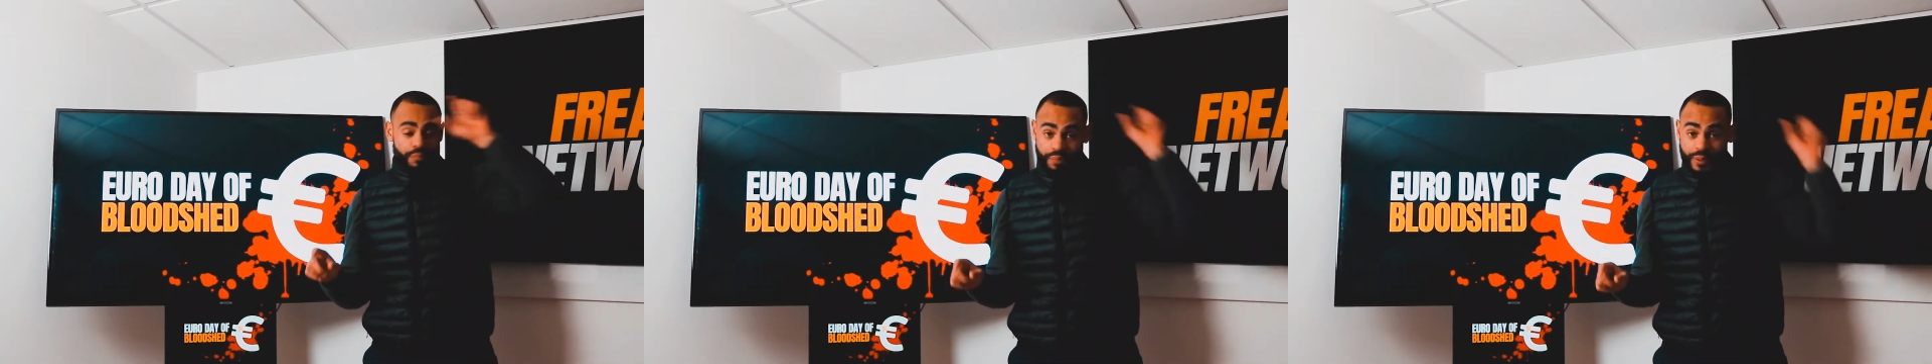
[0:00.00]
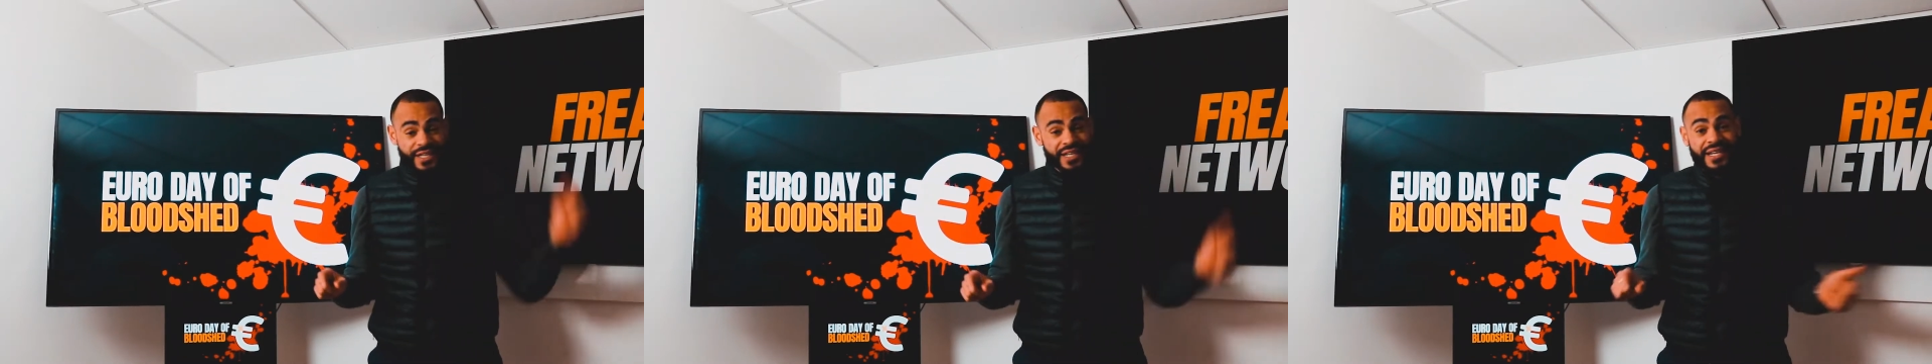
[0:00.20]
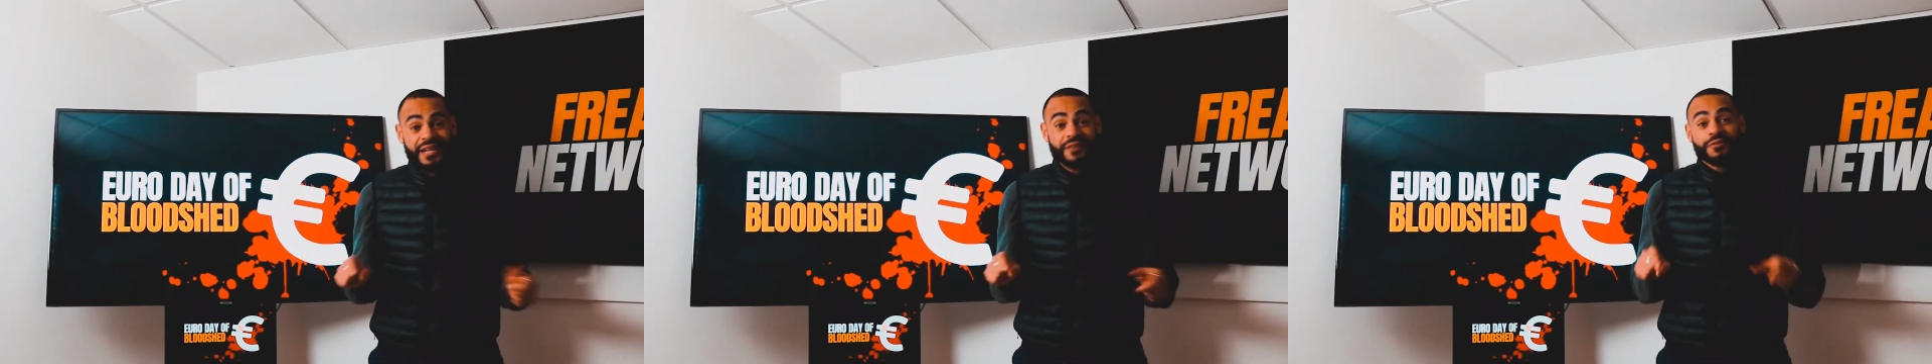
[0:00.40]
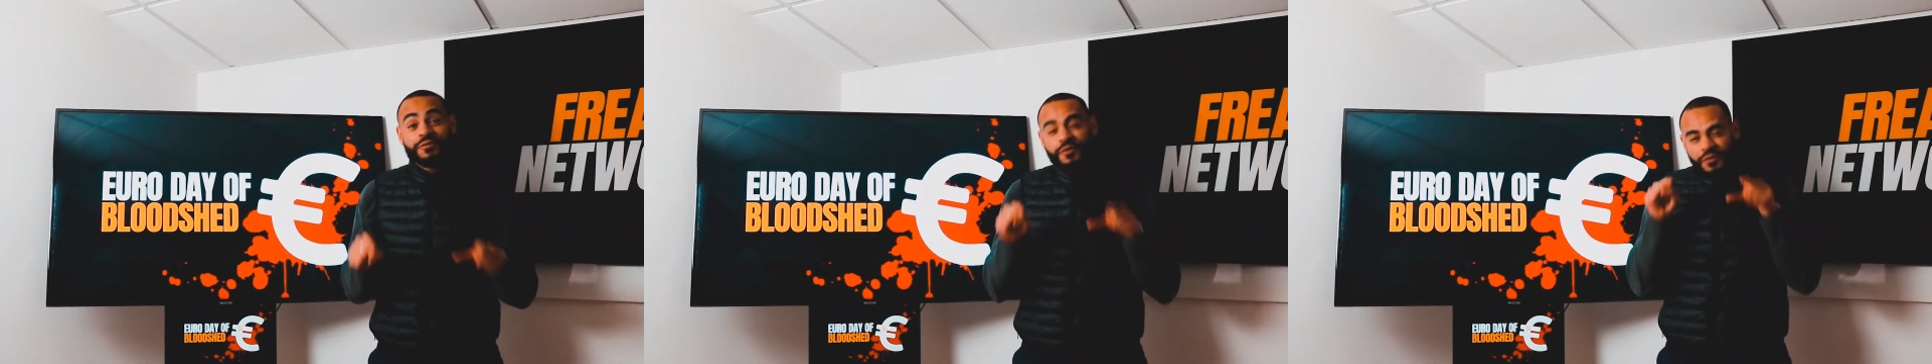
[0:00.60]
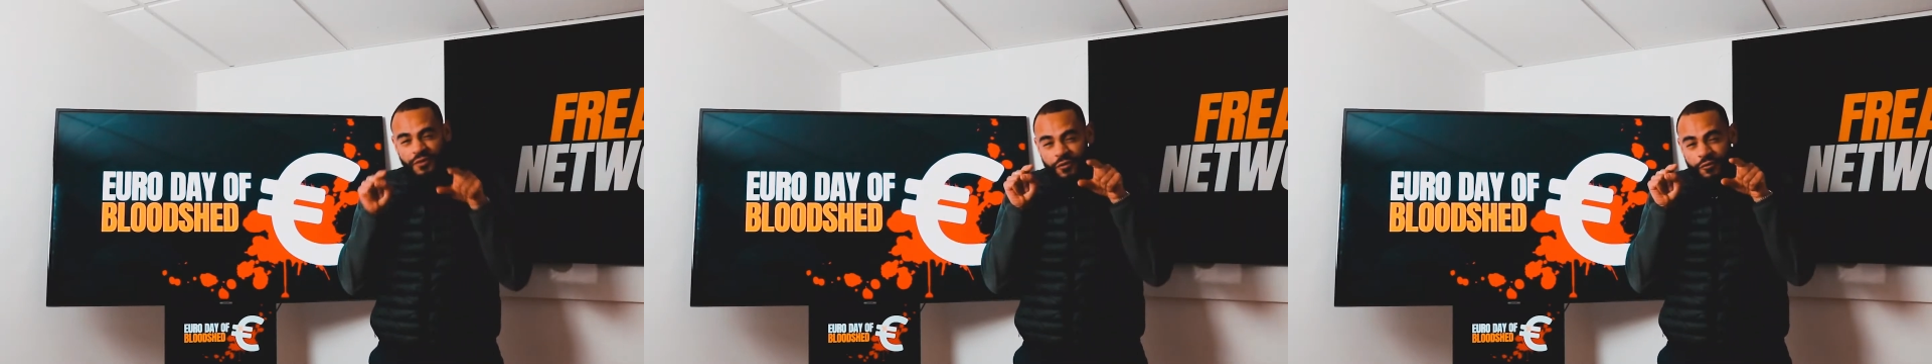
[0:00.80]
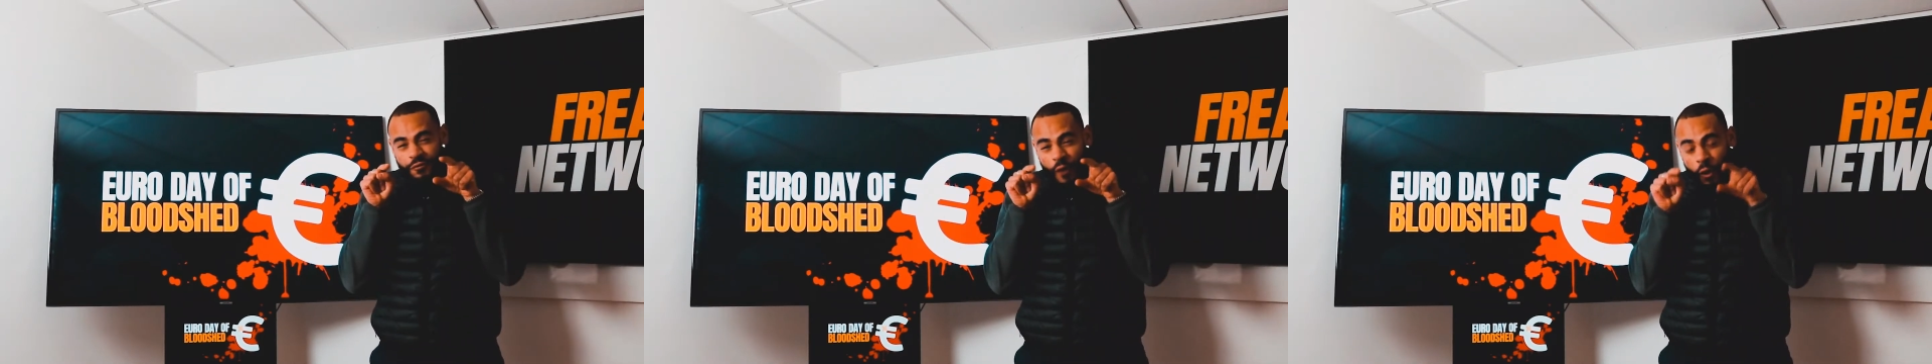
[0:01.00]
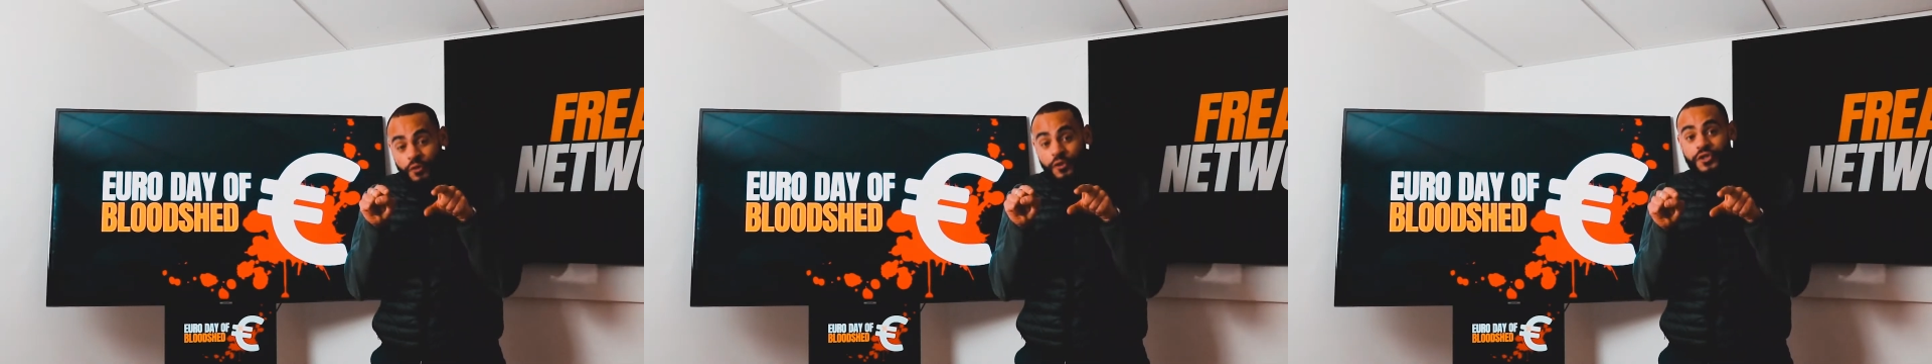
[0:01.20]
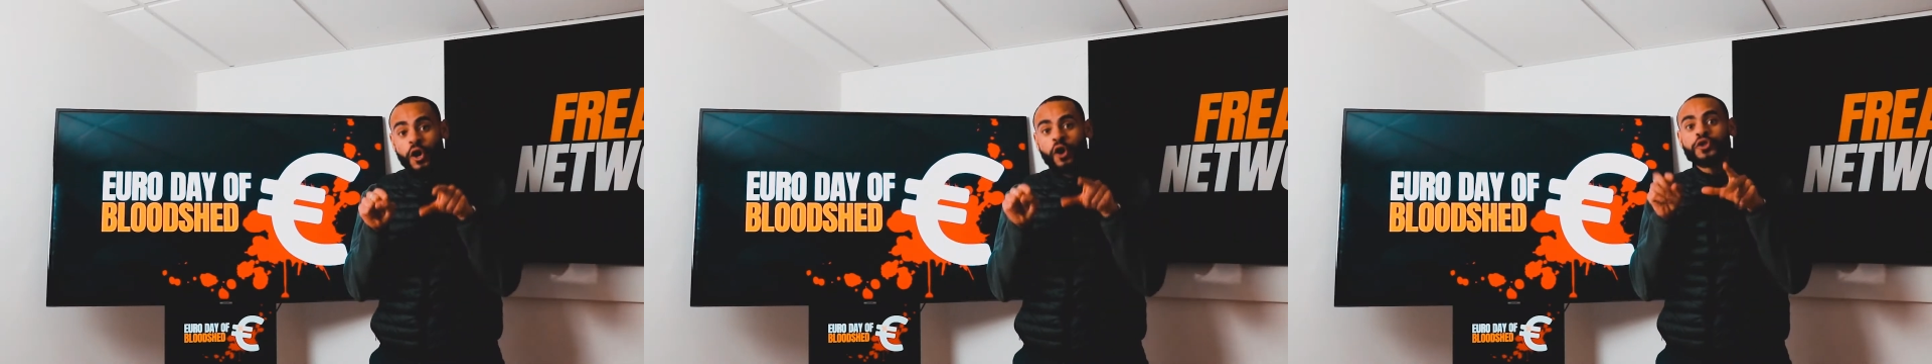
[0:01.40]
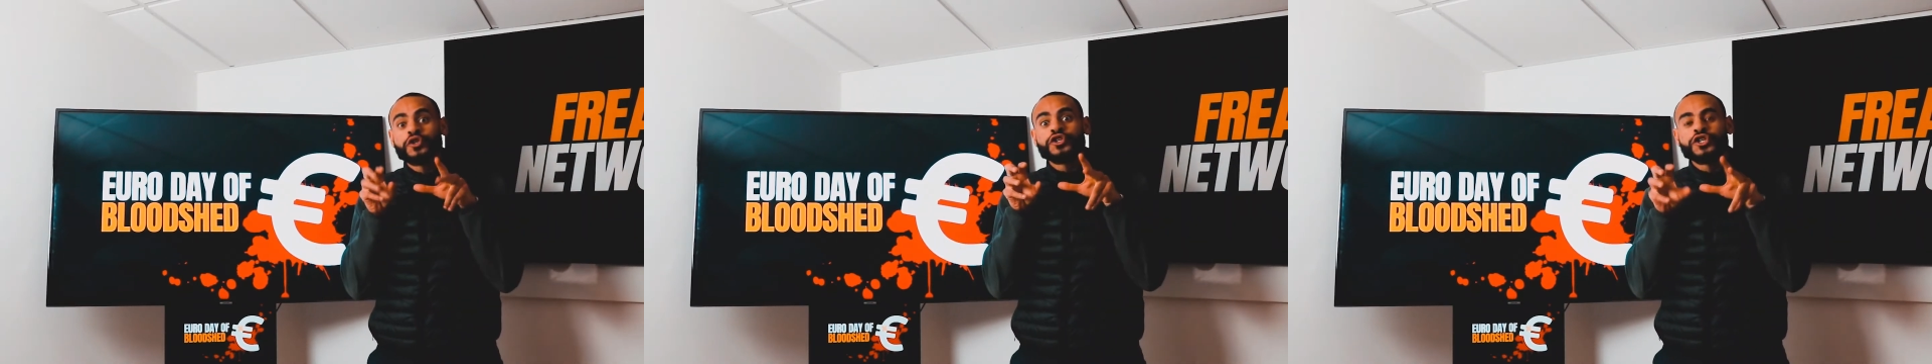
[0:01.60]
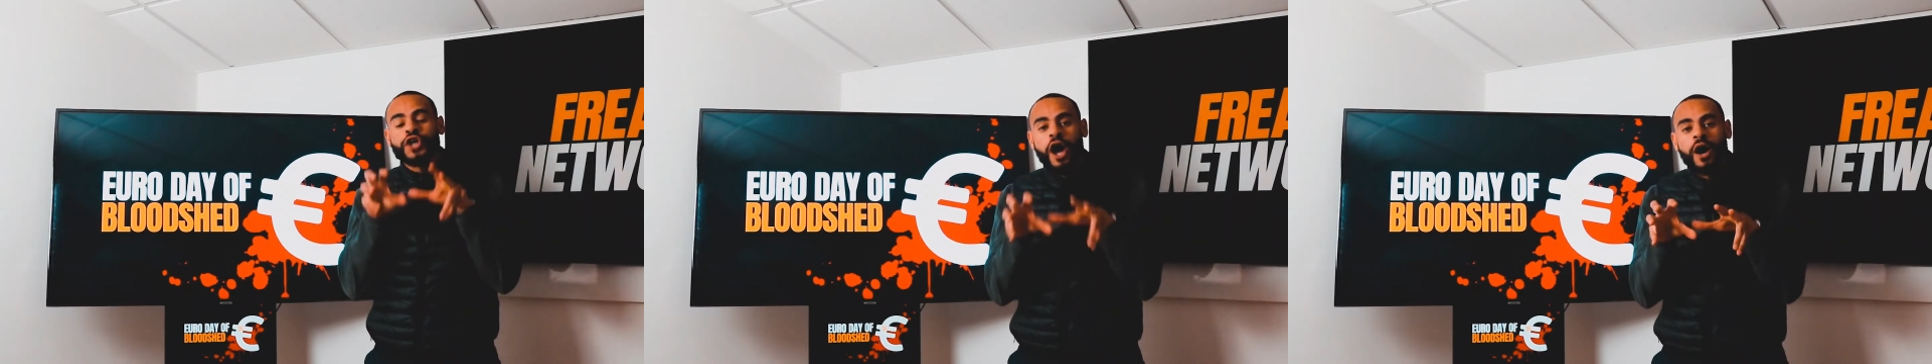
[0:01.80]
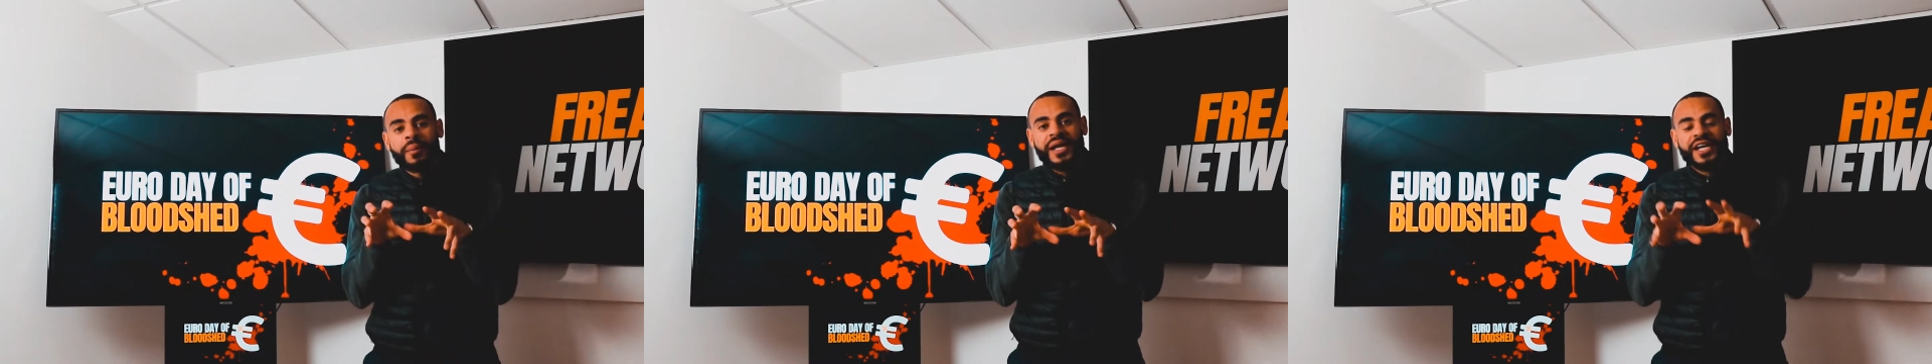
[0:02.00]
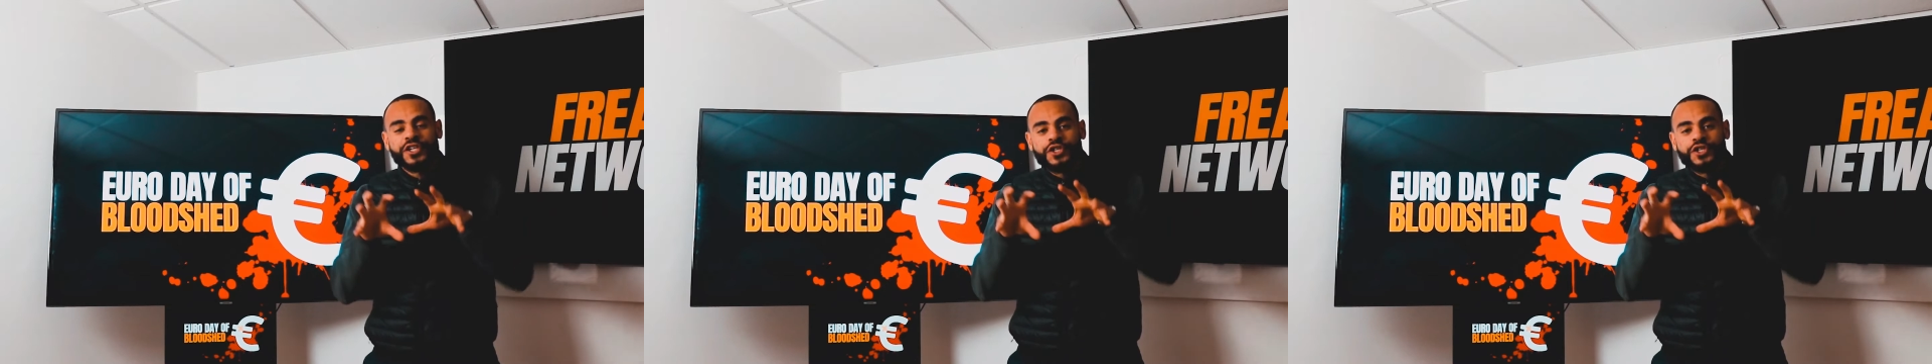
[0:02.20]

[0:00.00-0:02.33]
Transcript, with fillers: particularly if, if you focus on Germany,